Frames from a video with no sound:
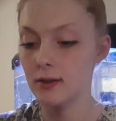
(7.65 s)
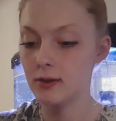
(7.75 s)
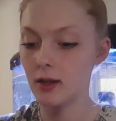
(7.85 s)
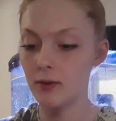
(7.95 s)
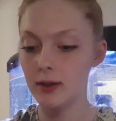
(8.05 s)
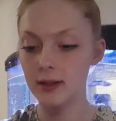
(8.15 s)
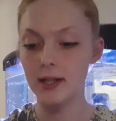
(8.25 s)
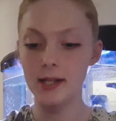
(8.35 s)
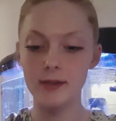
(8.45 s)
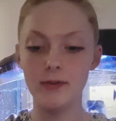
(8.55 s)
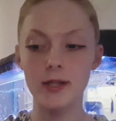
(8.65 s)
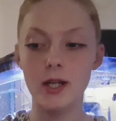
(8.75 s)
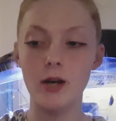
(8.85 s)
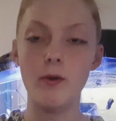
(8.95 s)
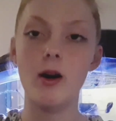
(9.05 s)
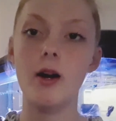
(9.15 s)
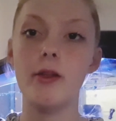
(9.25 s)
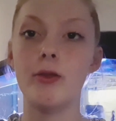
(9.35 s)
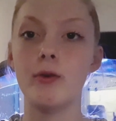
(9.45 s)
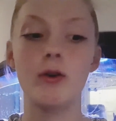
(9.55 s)
So in today's video I
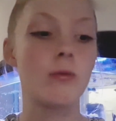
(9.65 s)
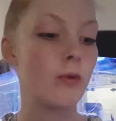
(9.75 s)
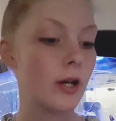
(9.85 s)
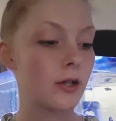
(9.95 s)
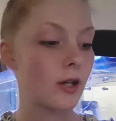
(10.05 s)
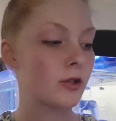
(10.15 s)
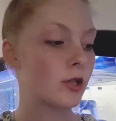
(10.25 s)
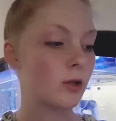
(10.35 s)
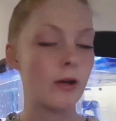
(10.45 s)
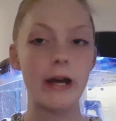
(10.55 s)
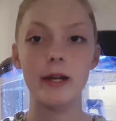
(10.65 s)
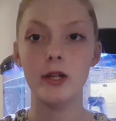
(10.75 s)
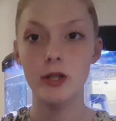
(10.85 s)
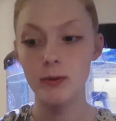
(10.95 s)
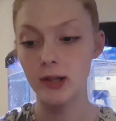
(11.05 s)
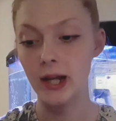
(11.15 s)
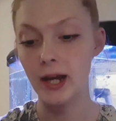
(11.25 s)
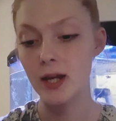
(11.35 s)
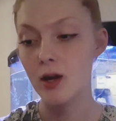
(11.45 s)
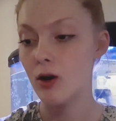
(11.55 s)
thought why not do a
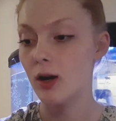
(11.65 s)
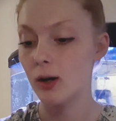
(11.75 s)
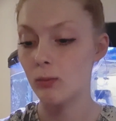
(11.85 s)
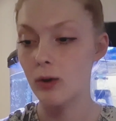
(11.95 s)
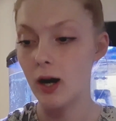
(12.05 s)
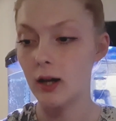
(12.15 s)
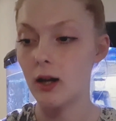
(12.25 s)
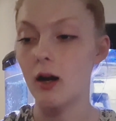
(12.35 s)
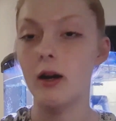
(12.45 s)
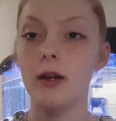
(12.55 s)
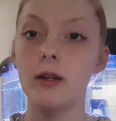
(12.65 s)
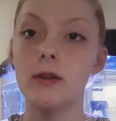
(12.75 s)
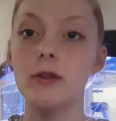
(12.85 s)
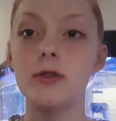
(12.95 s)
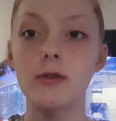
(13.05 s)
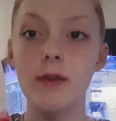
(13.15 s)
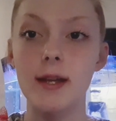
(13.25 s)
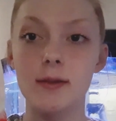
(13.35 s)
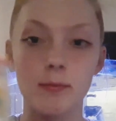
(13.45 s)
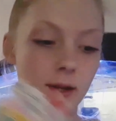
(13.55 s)
Q&A while I do
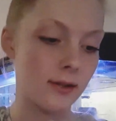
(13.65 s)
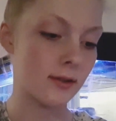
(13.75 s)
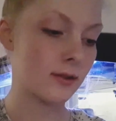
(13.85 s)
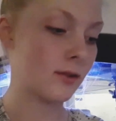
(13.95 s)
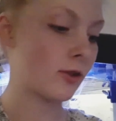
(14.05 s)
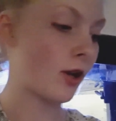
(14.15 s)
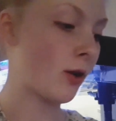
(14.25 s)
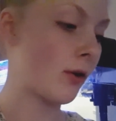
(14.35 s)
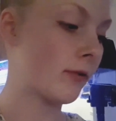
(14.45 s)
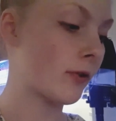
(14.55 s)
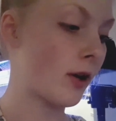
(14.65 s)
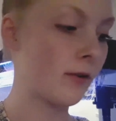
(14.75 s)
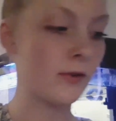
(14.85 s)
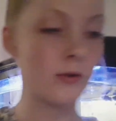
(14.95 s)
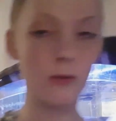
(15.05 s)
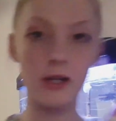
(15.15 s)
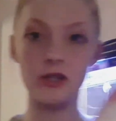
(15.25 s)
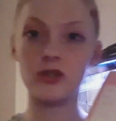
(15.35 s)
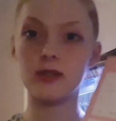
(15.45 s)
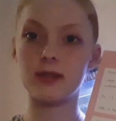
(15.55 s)
face masks. So I've got a few
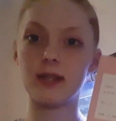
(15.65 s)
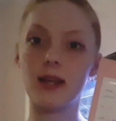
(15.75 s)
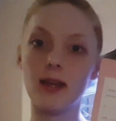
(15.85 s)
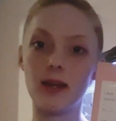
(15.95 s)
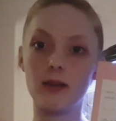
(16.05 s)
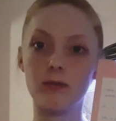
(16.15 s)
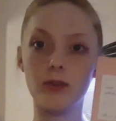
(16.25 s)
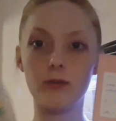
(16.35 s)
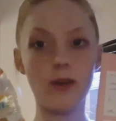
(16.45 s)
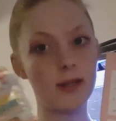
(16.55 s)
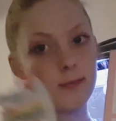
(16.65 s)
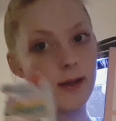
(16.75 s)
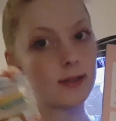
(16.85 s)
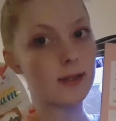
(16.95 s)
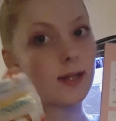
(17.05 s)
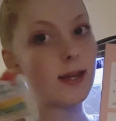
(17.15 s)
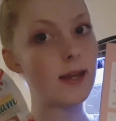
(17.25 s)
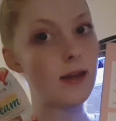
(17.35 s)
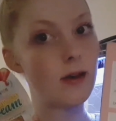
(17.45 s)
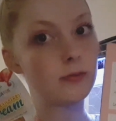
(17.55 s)
questions here and a few face masks
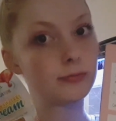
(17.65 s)
here.